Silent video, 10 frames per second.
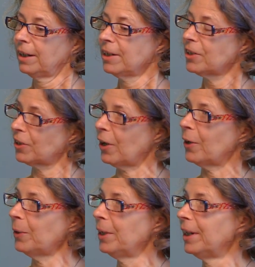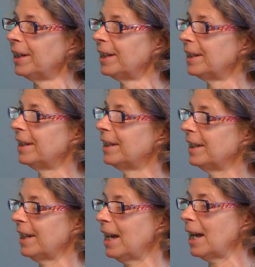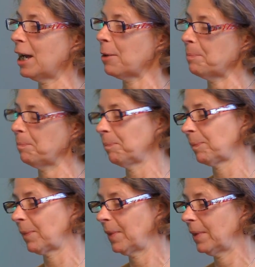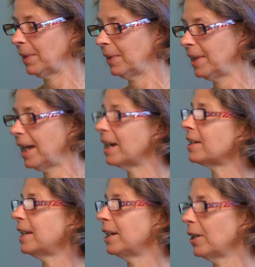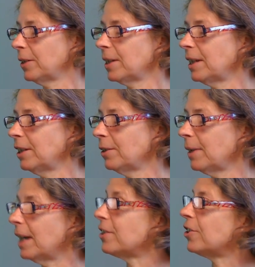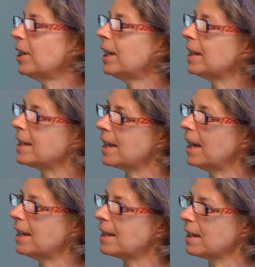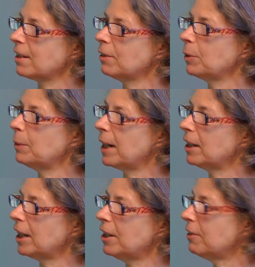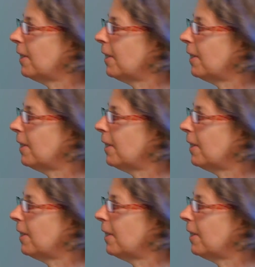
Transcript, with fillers: So um, the NRC goes to Entergy and says, We want to look at your